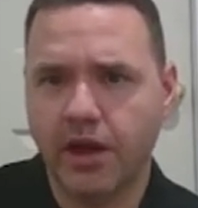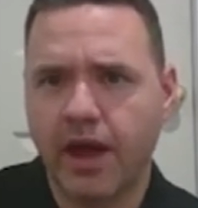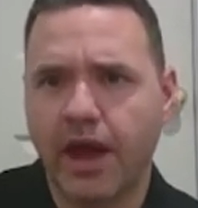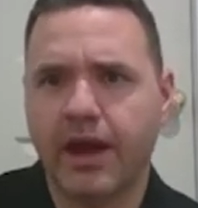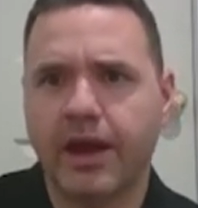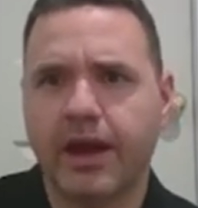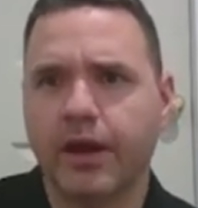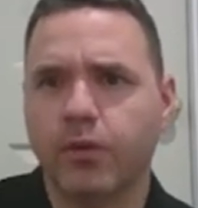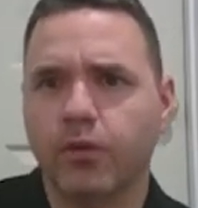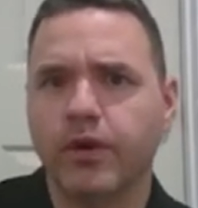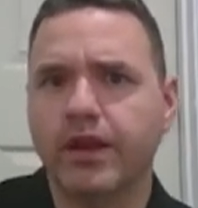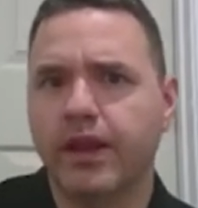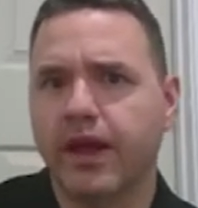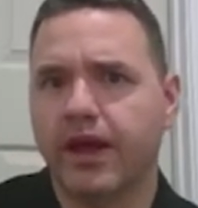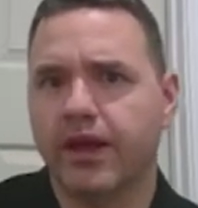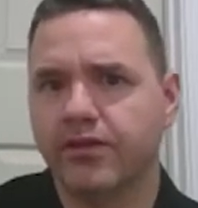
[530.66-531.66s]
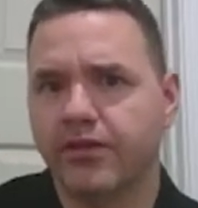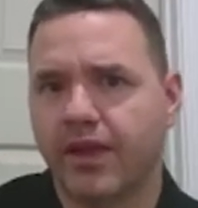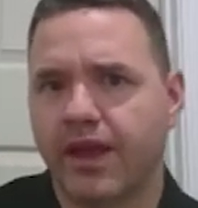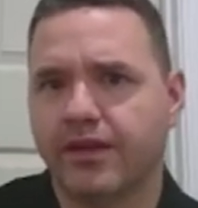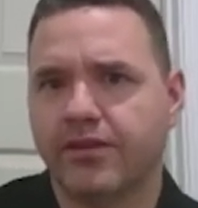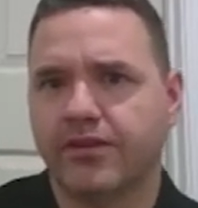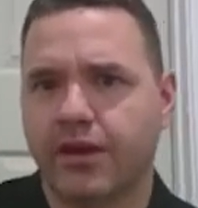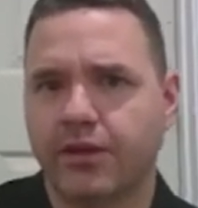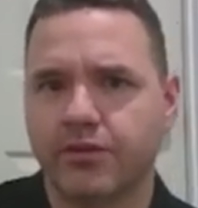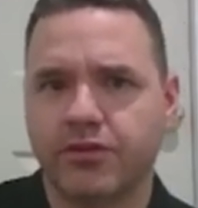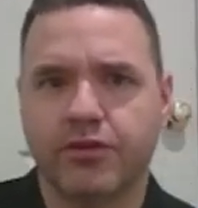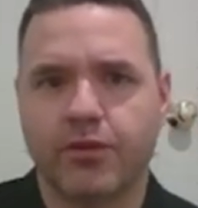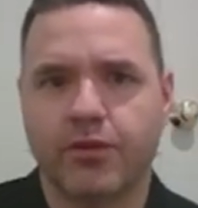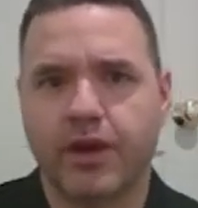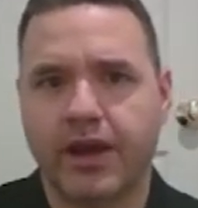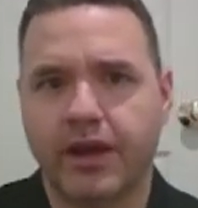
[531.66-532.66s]
And I realize that sounds
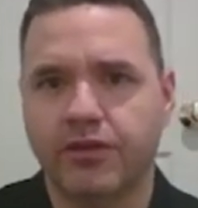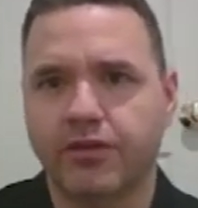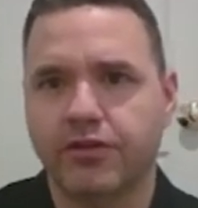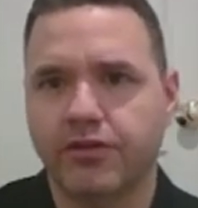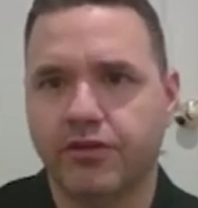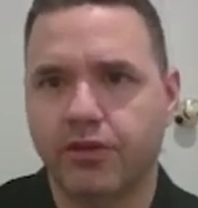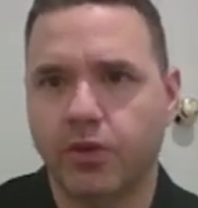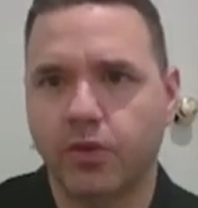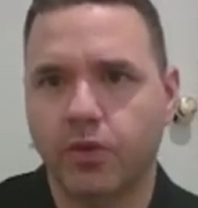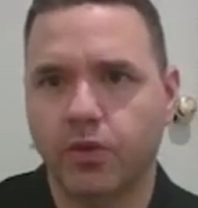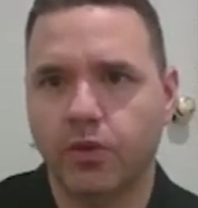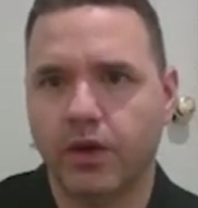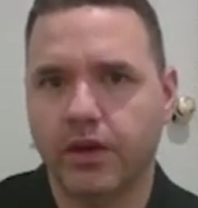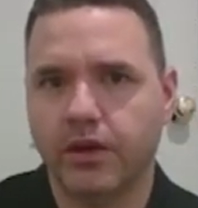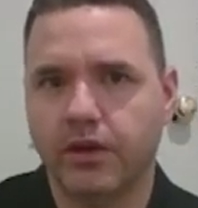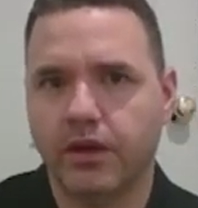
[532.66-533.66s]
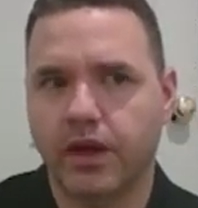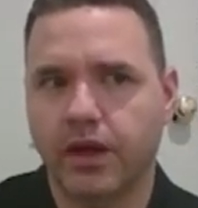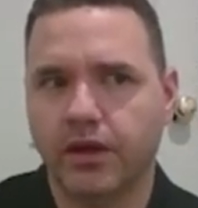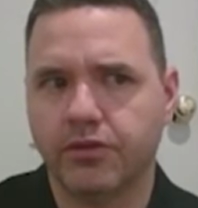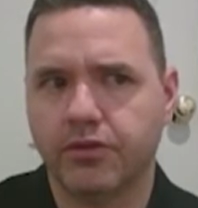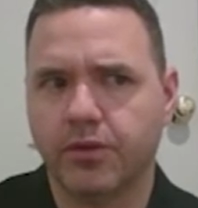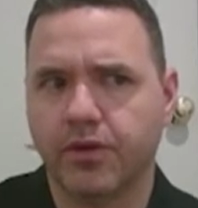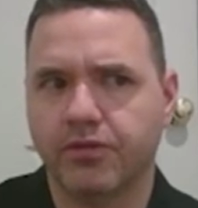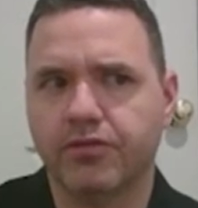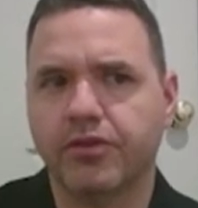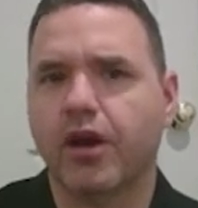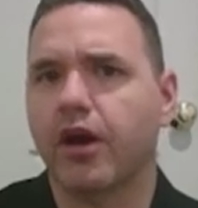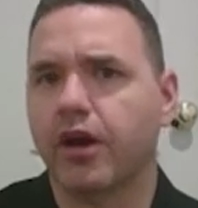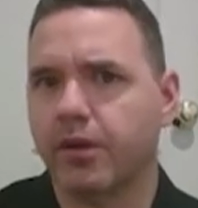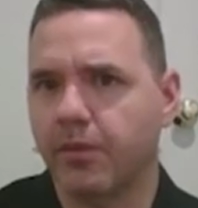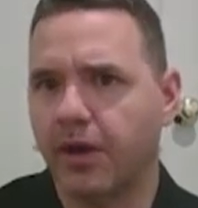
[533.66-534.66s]
strange to sort of
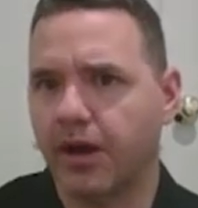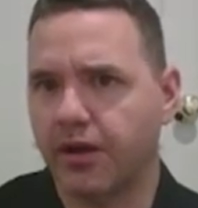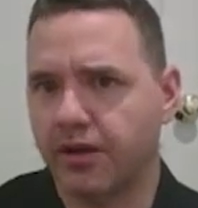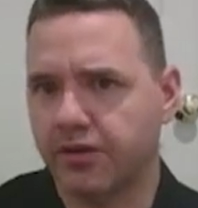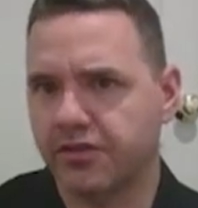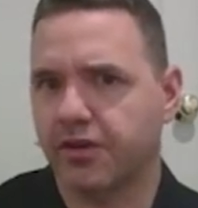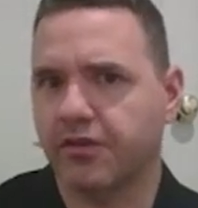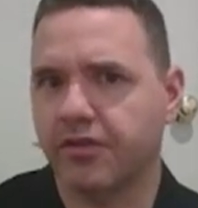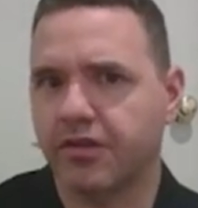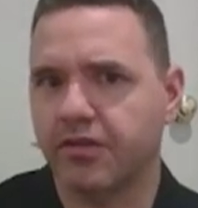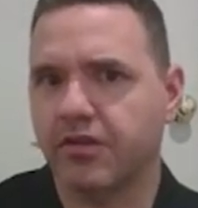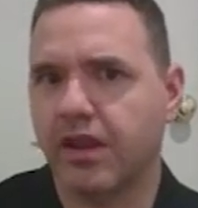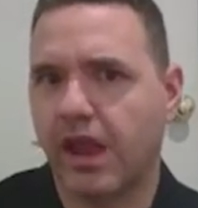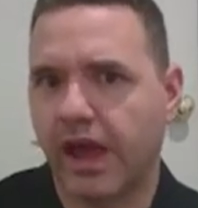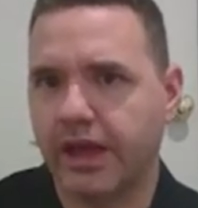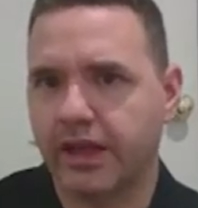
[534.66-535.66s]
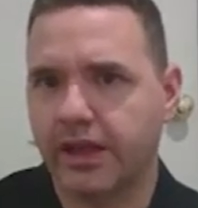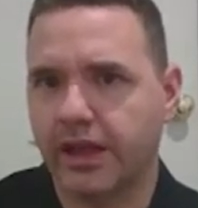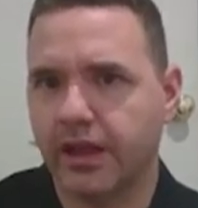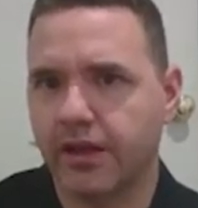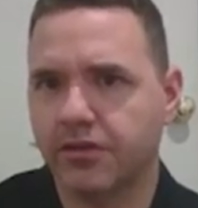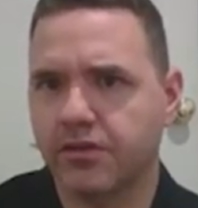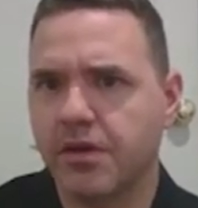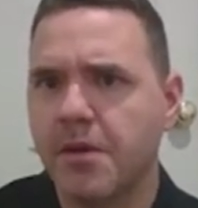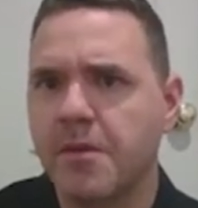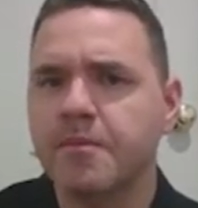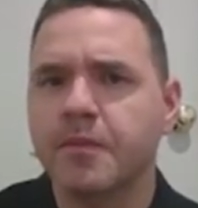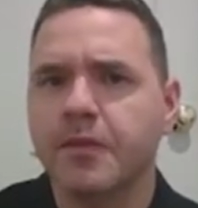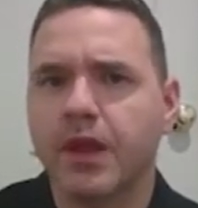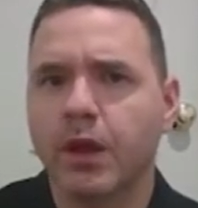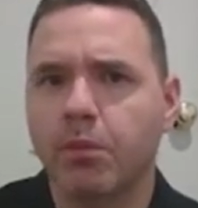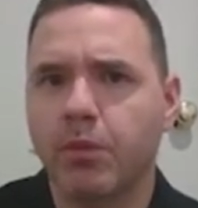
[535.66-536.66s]
talk about a service like this,
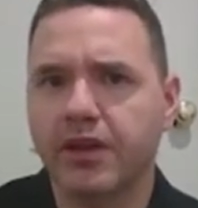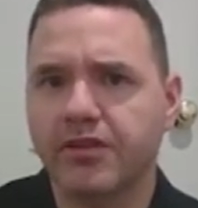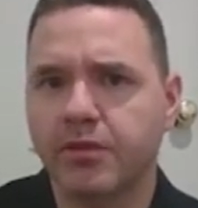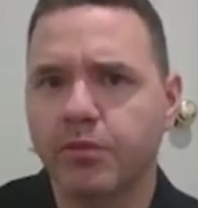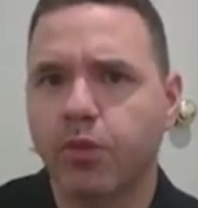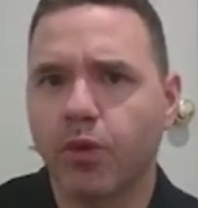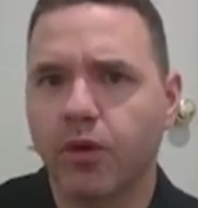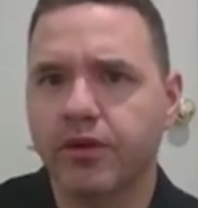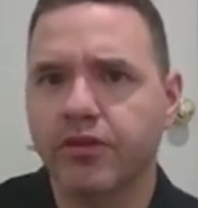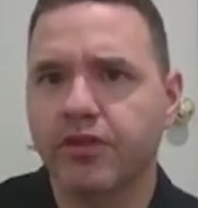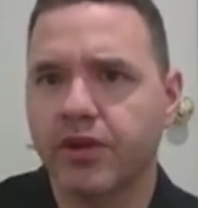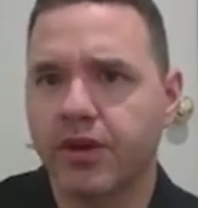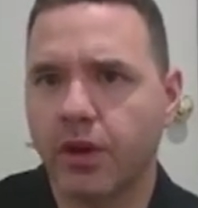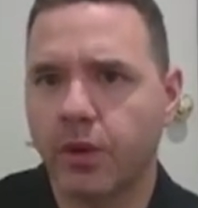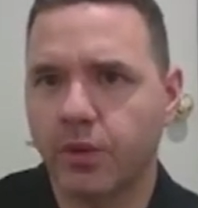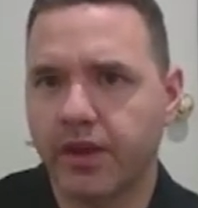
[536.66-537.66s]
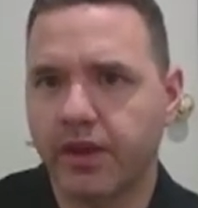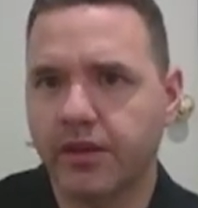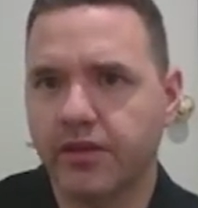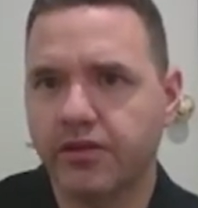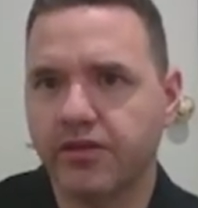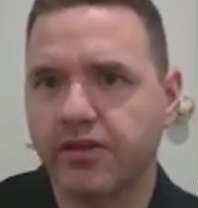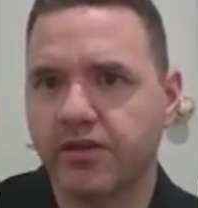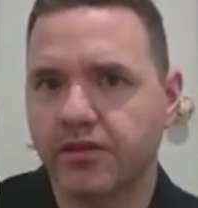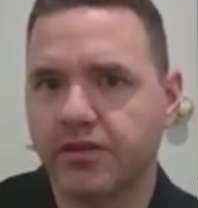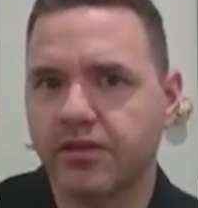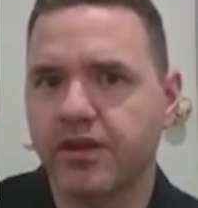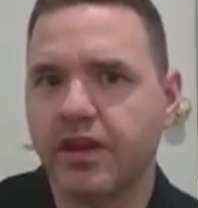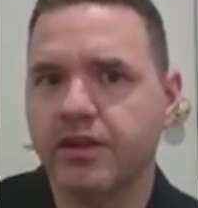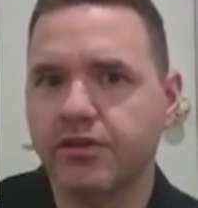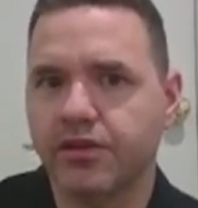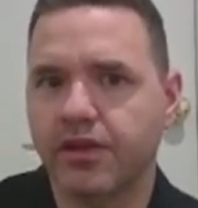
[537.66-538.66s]
but it's important to note that this is
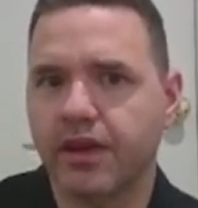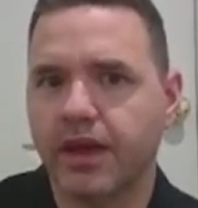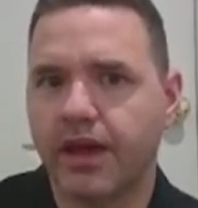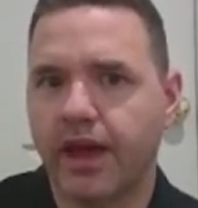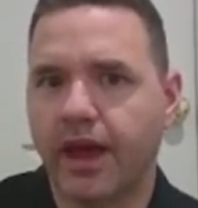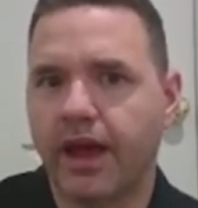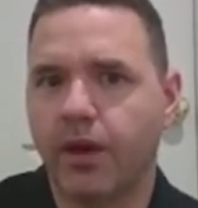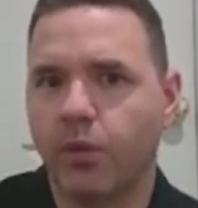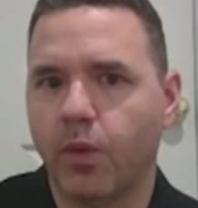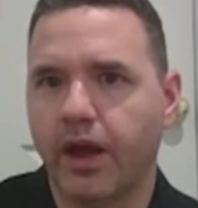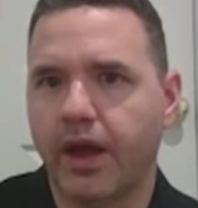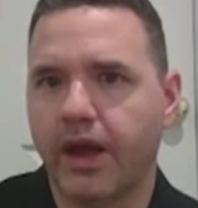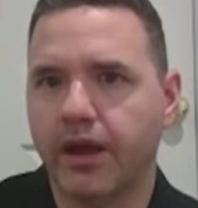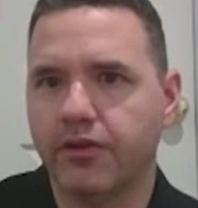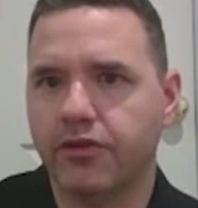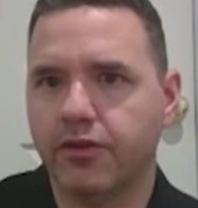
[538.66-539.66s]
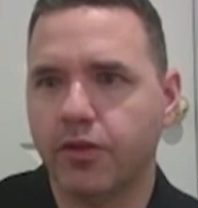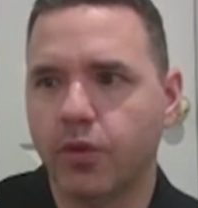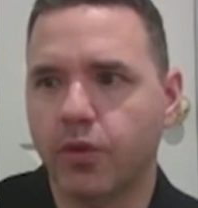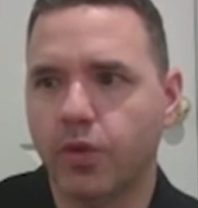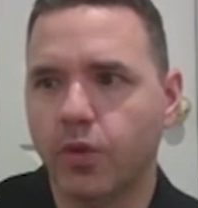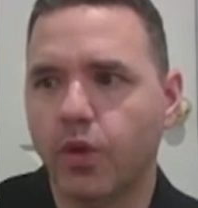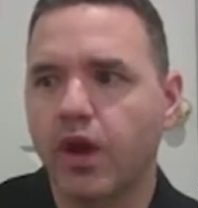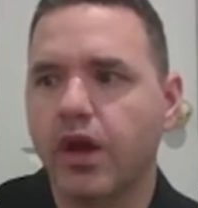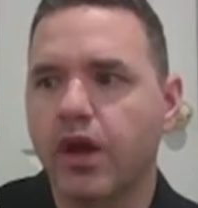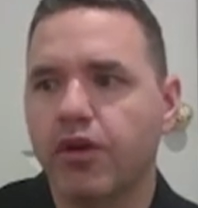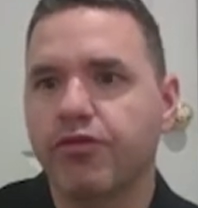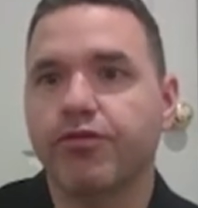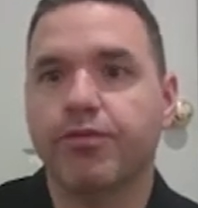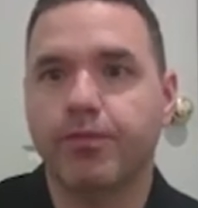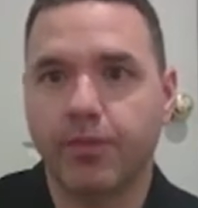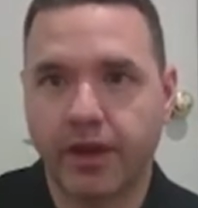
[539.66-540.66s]
essentially a way to
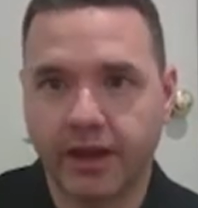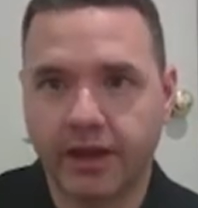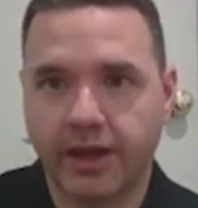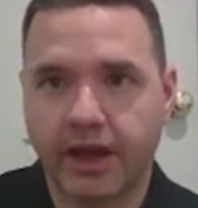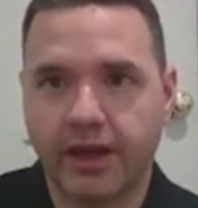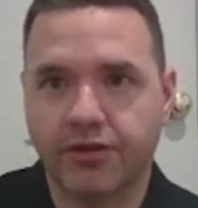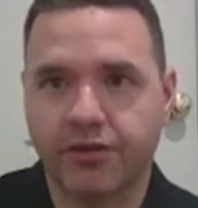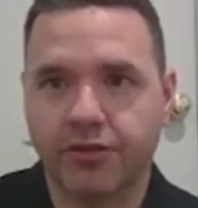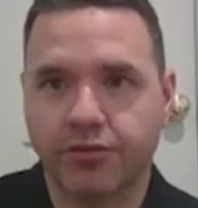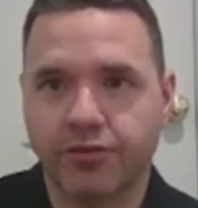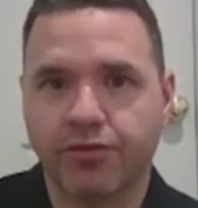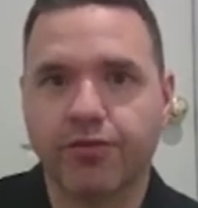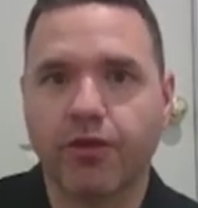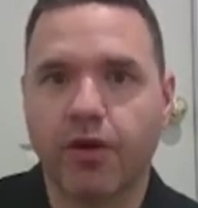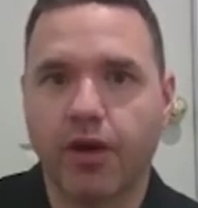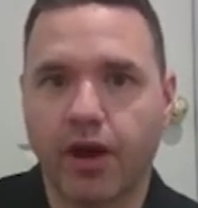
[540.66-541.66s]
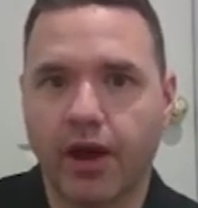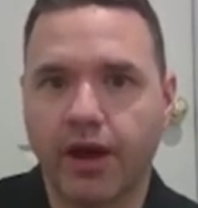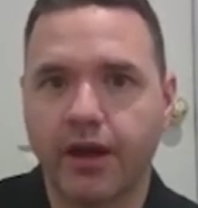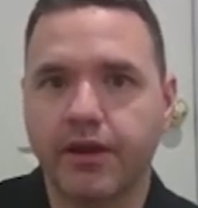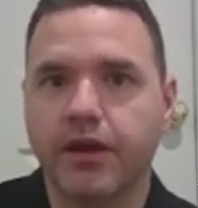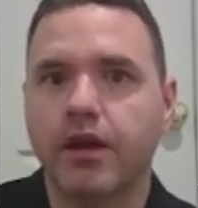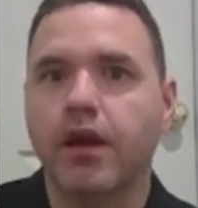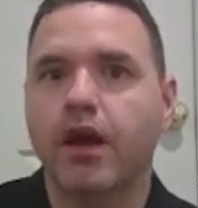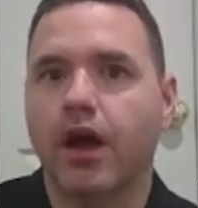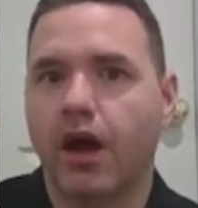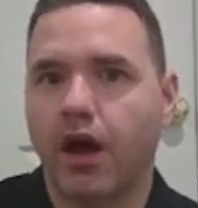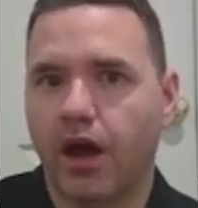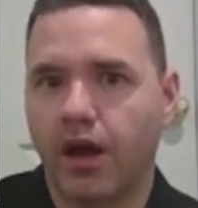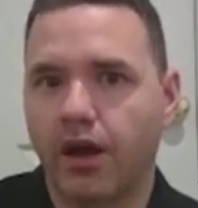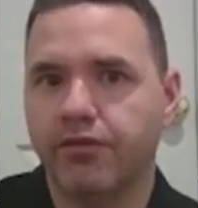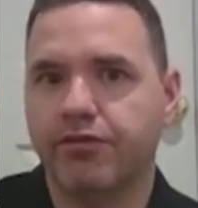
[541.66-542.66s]
engage in fraud
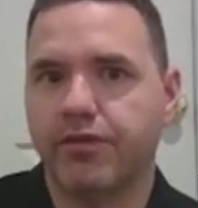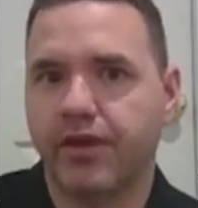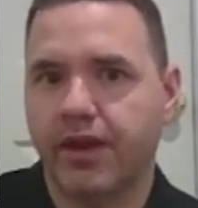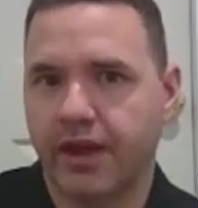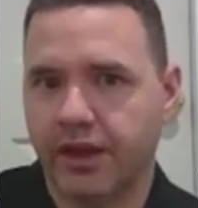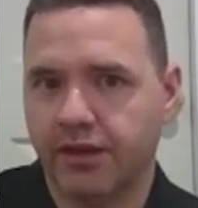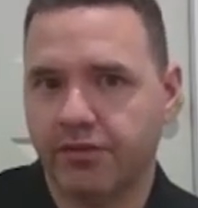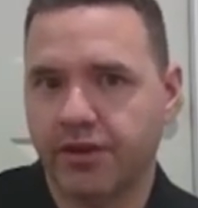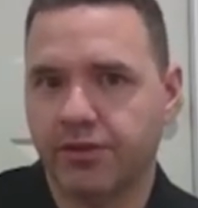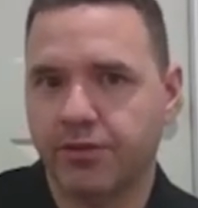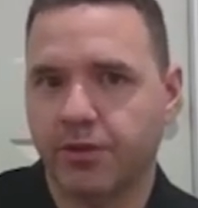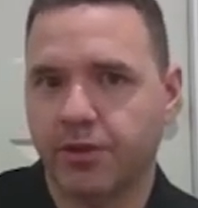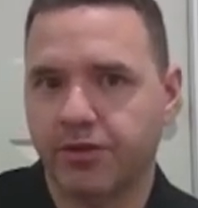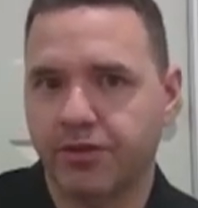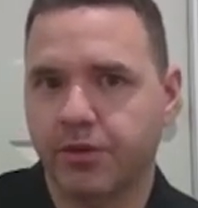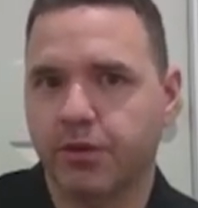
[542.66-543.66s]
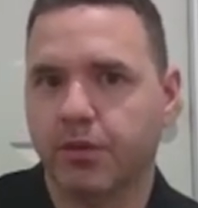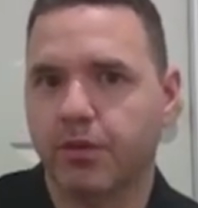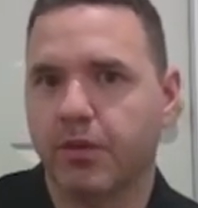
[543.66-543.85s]
of individuals who are